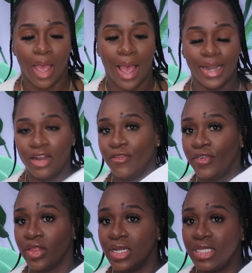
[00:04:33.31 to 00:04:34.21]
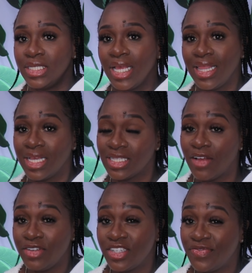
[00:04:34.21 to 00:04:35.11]
I didn't feel the need to get that, because
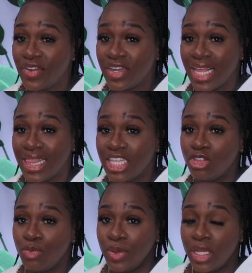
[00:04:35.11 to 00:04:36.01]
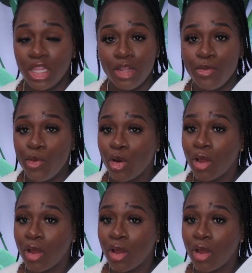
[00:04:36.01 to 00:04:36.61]
I just figured that this would be a little more